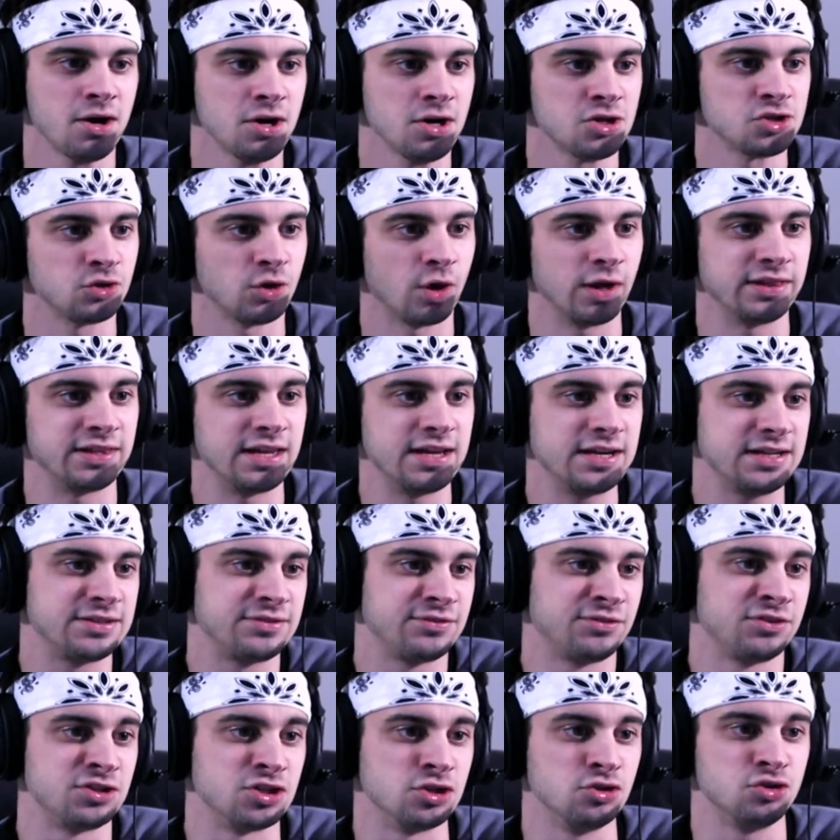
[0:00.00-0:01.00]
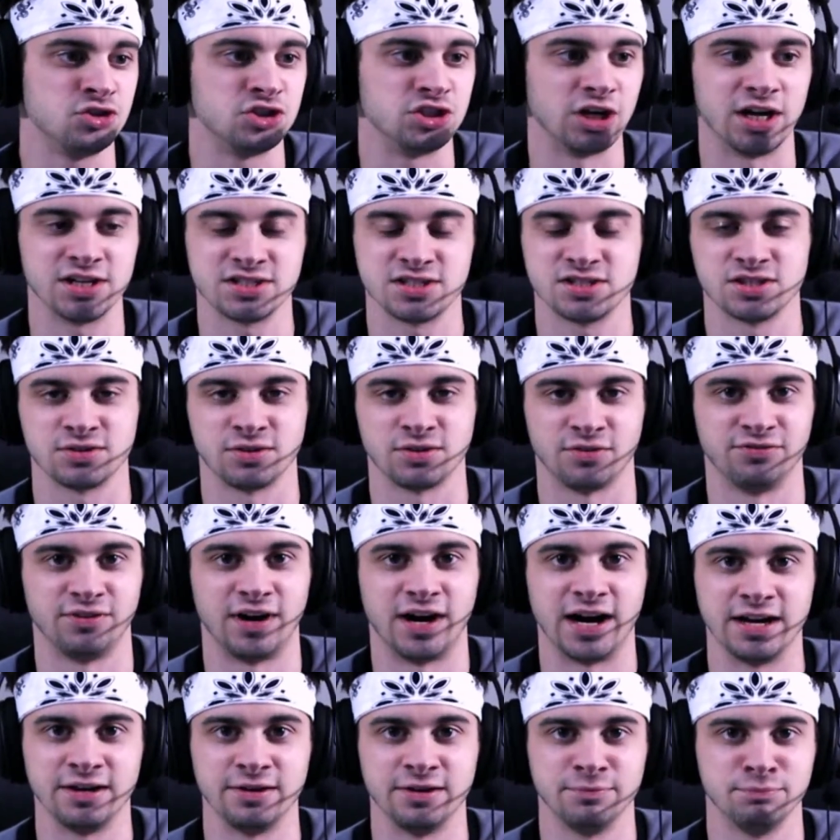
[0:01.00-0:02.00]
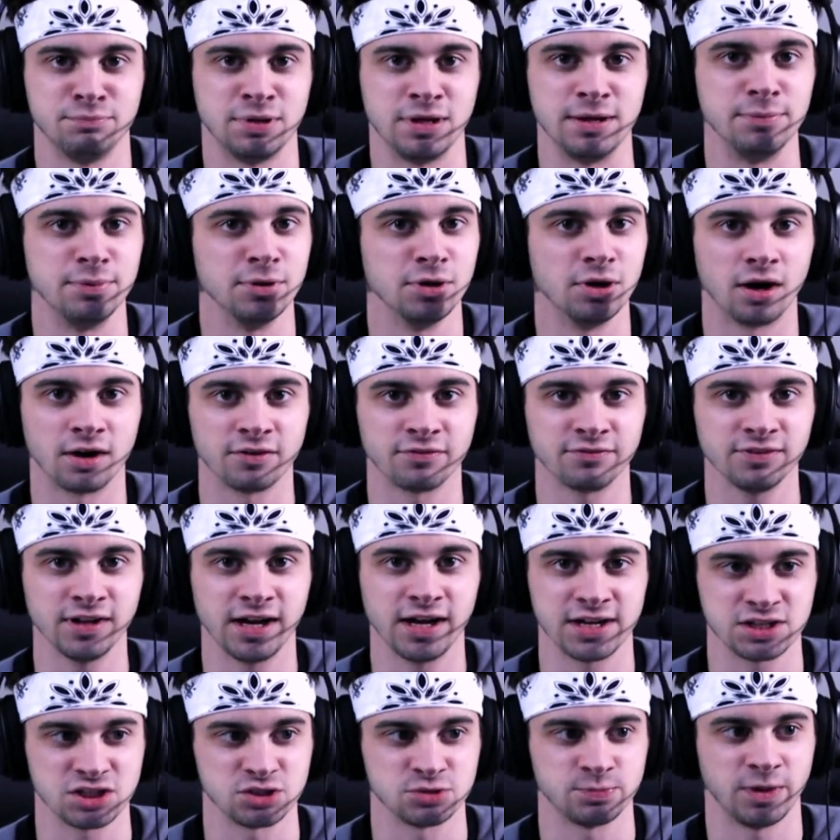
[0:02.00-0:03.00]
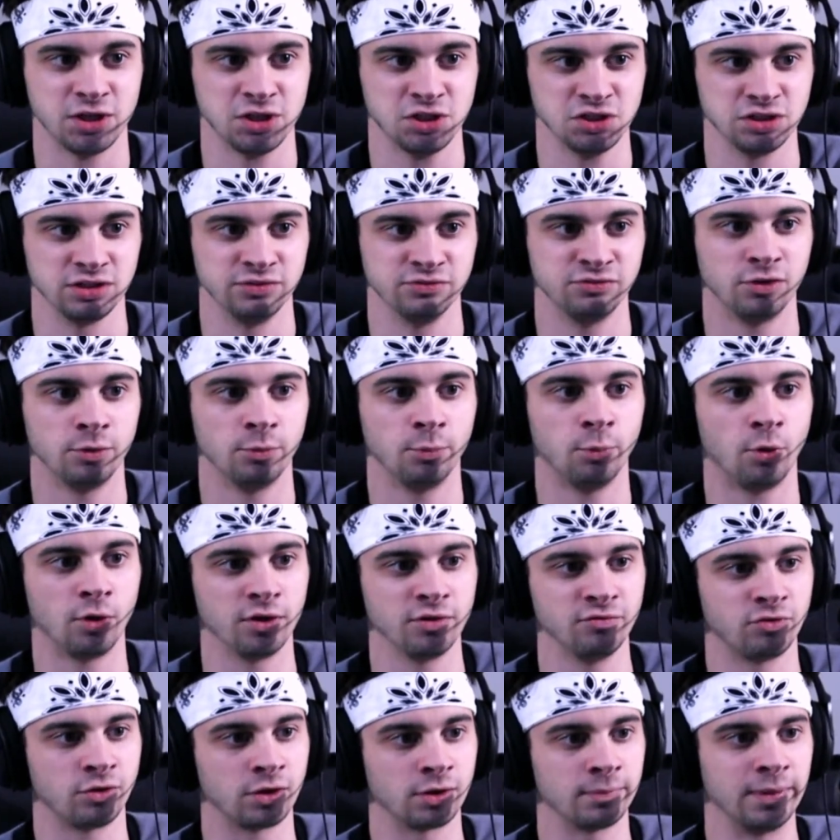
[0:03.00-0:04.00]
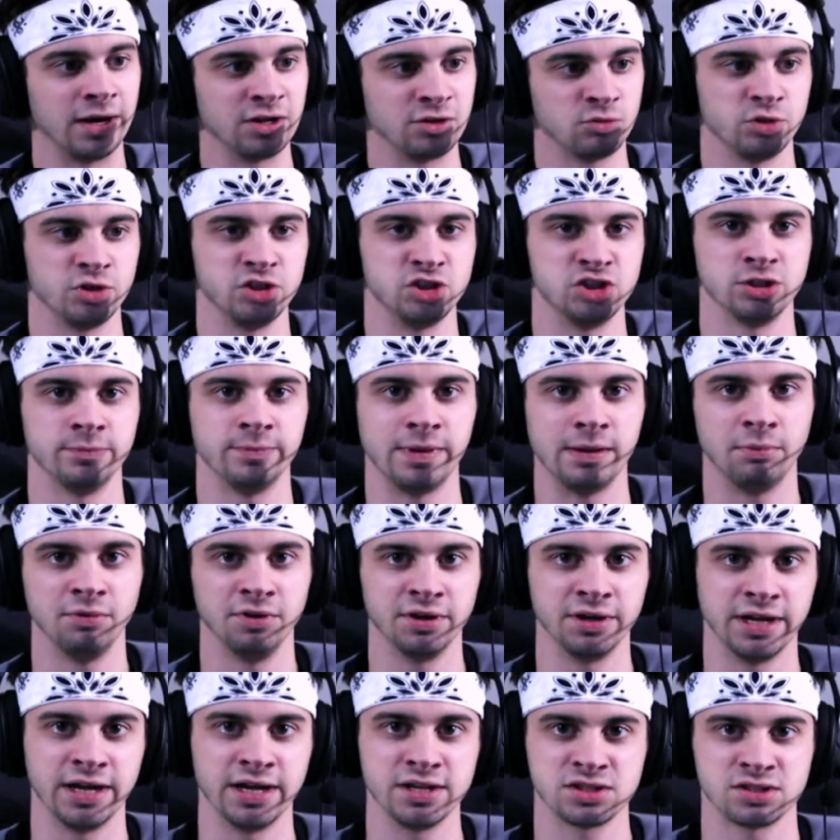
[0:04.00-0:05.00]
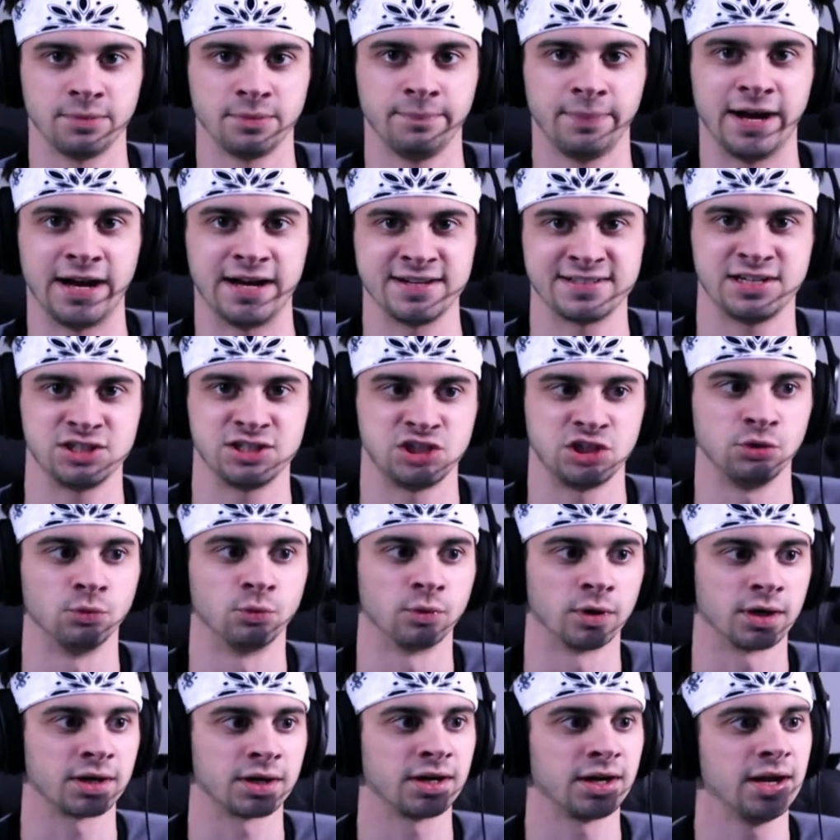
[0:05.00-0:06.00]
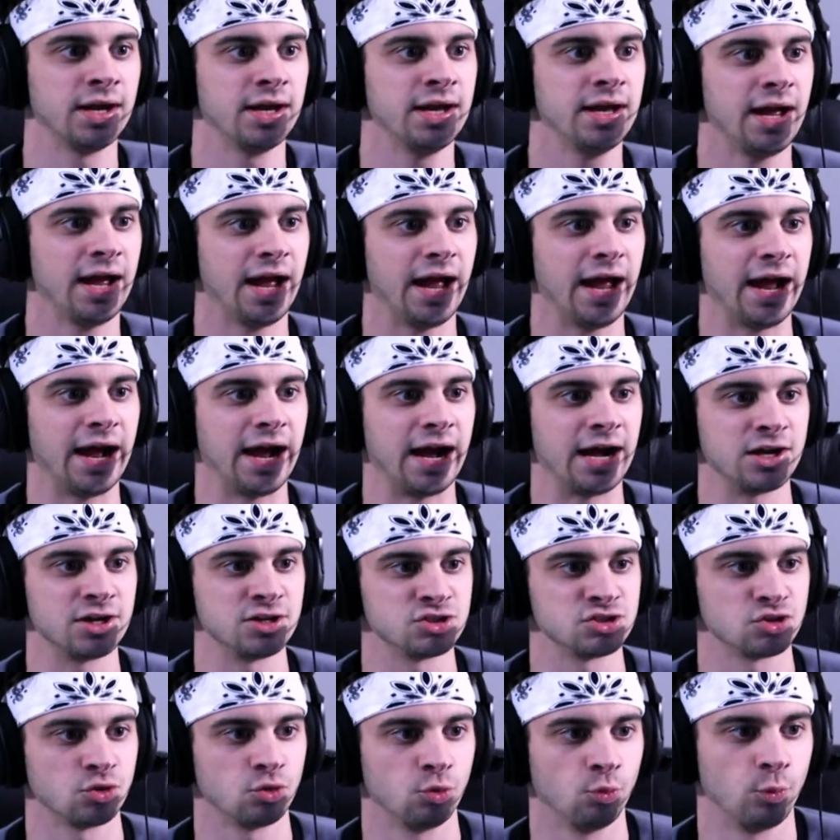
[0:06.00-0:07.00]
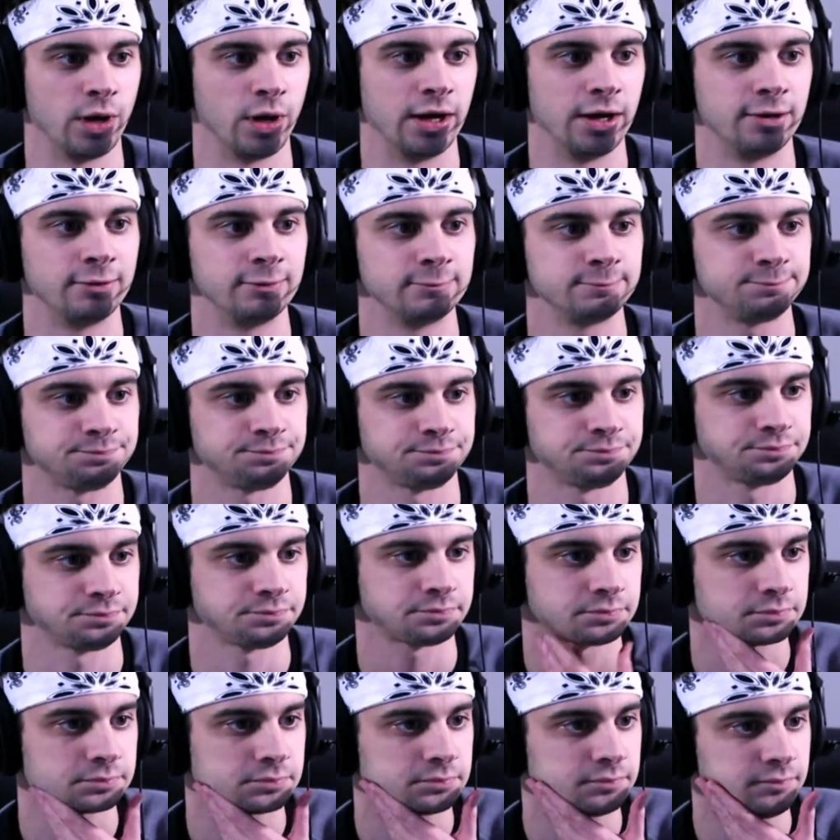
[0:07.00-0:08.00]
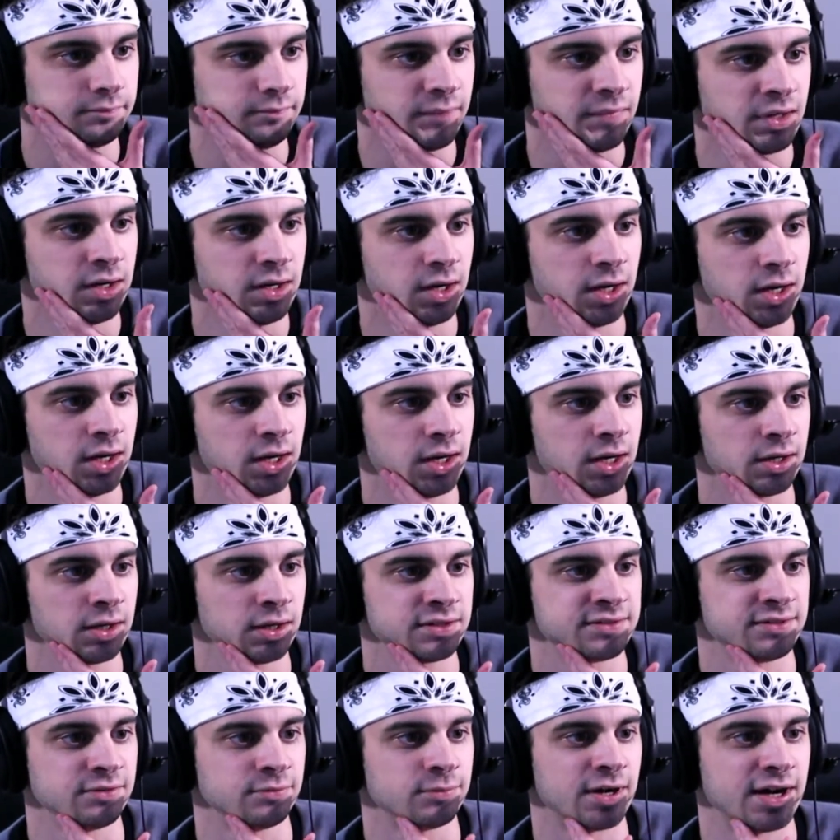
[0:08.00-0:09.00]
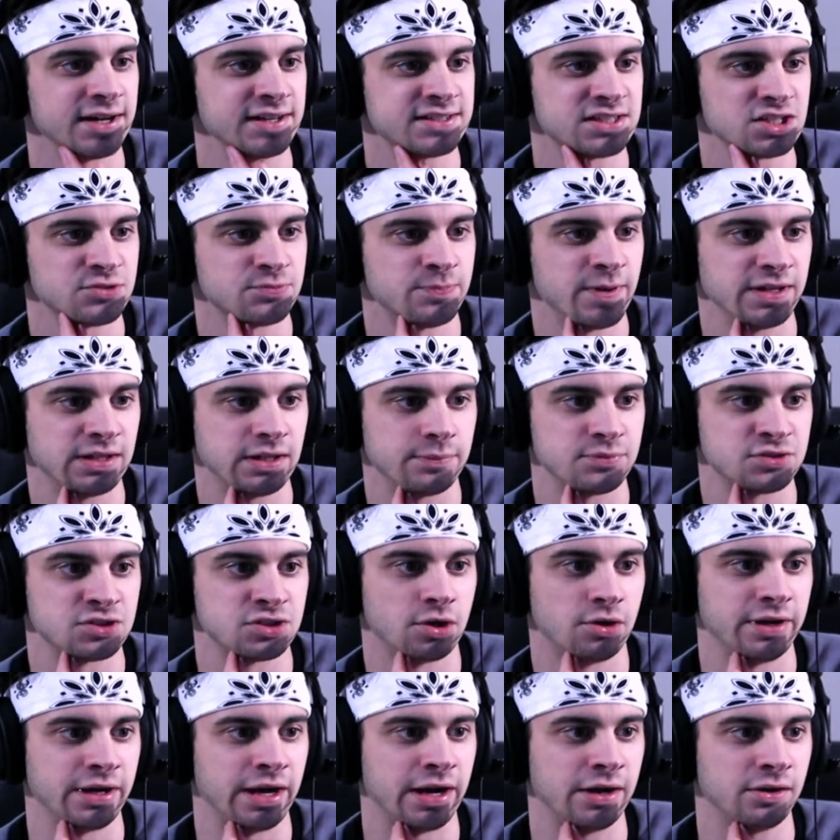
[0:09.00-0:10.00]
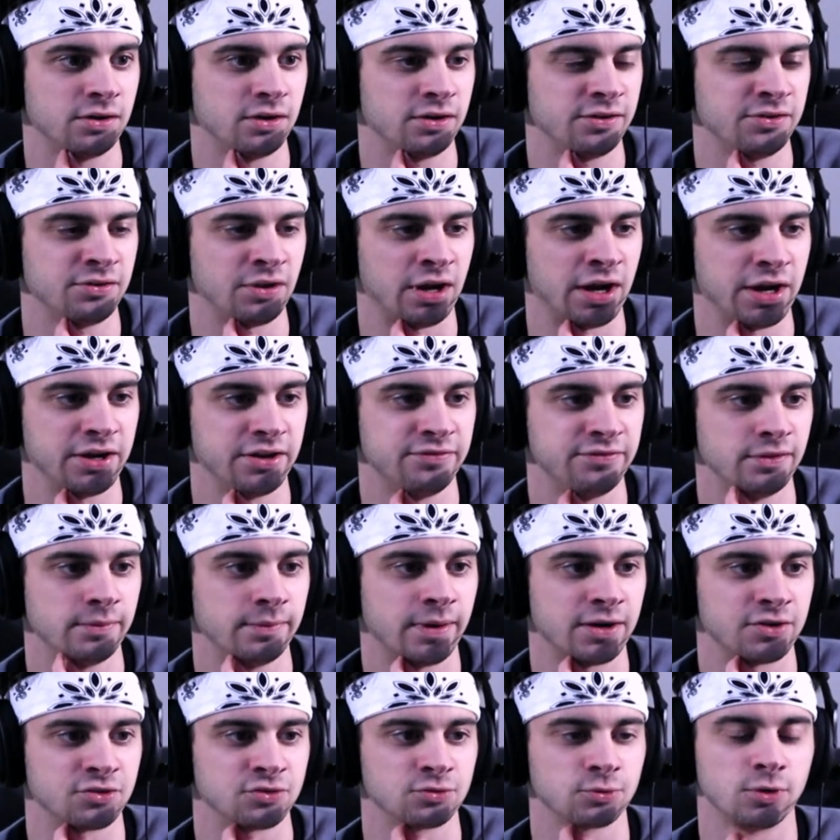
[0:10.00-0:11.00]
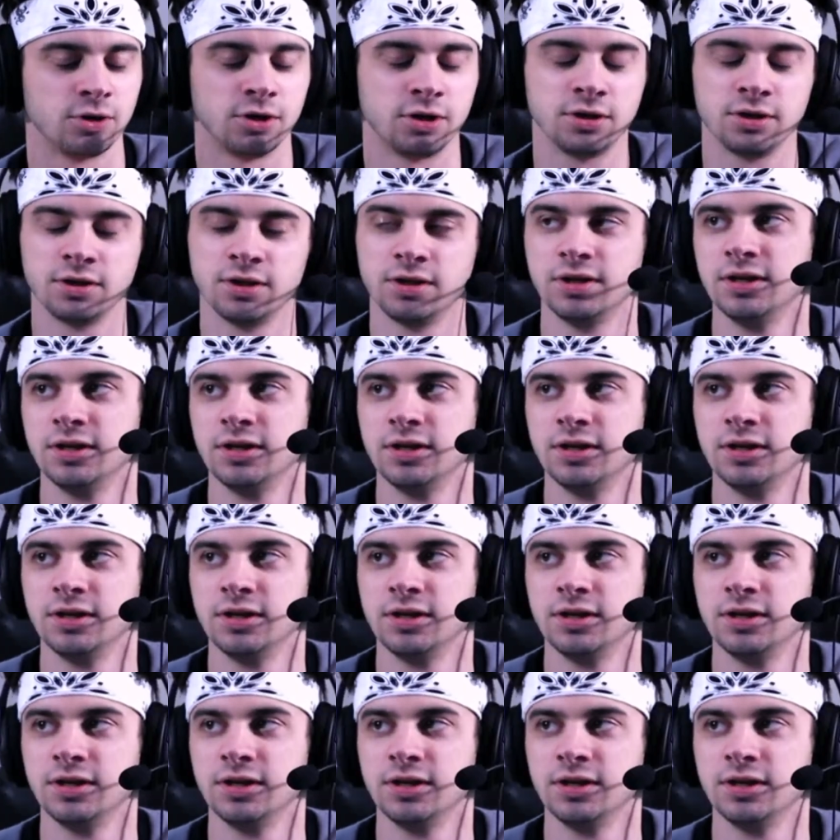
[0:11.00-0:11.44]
So I think Duke Johnson's a fine PPR flex, especially in full point formats where you should be able to get some pass catching work as well. Let's see. Ryan says, picked up Sony. How do you feel about his role?